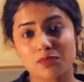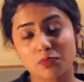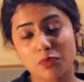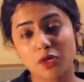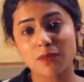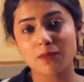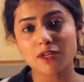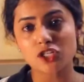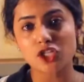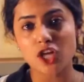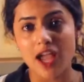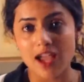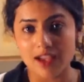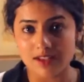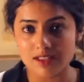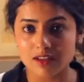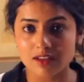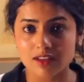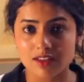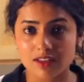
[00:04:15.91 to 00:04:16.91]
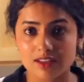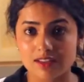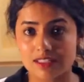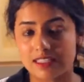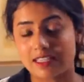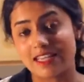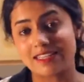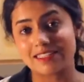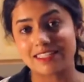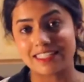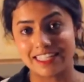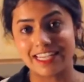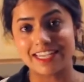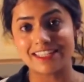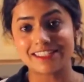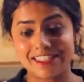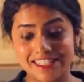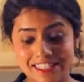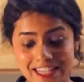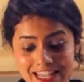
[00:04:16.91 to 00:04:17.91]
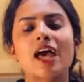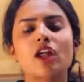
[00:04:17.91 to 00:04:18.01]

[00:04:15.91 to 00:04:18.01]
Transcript: It's pretty much as authentic as it gets.